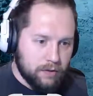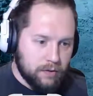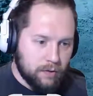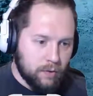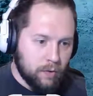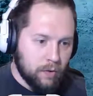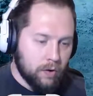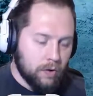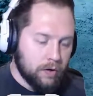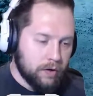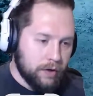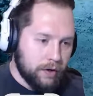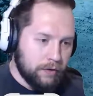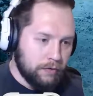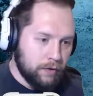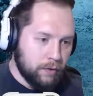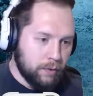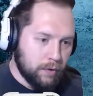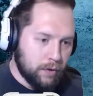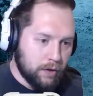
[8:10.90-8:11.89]
or
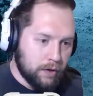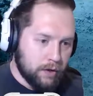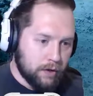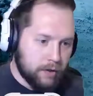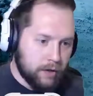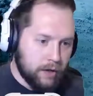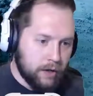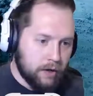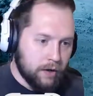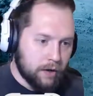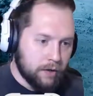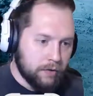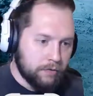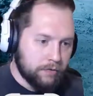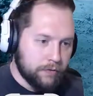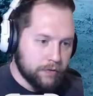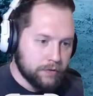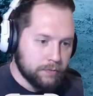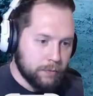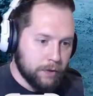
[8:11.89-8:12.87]
if you were to get it on the
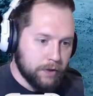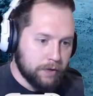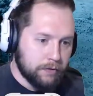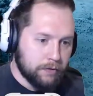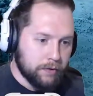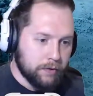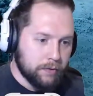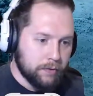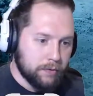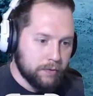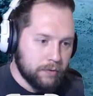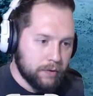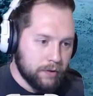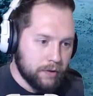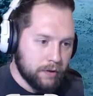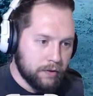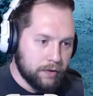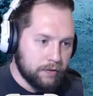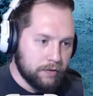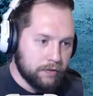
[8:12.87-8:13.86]
first playthrough,
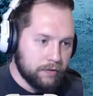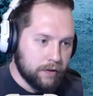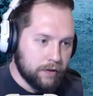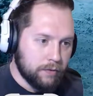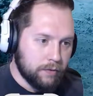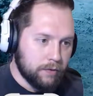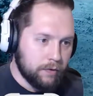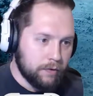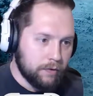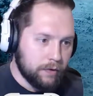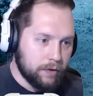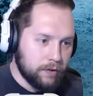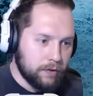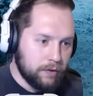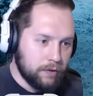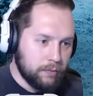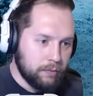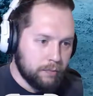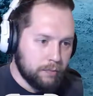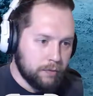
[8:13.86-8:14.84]
then this is how you do it,
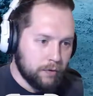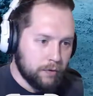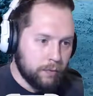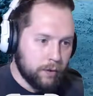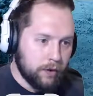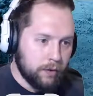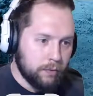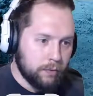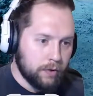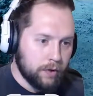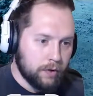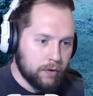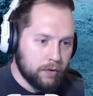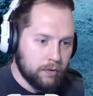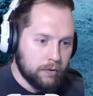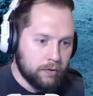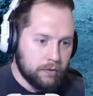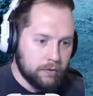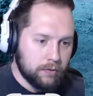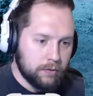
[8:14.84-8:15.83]
or where you would go.
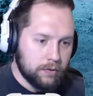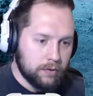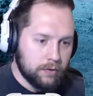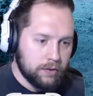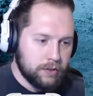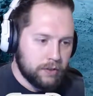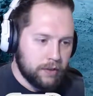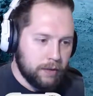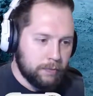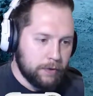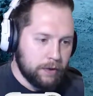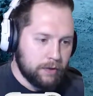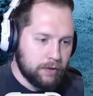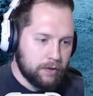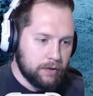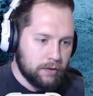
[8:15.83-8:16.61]
Damn it.